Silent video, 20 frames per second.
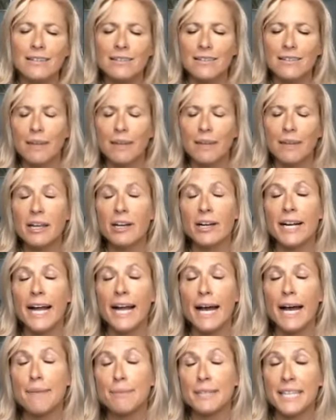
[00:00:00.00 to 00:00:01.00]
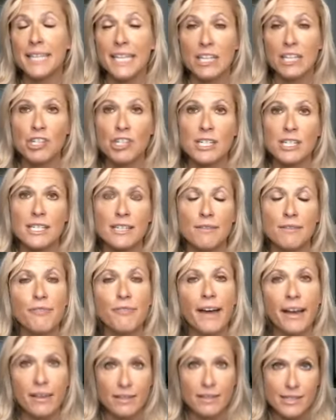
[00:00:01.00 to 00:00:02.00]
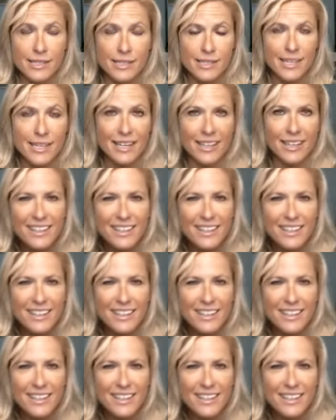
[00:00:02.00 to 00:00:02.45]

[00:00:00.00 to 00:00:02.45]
I'm hearing application defects.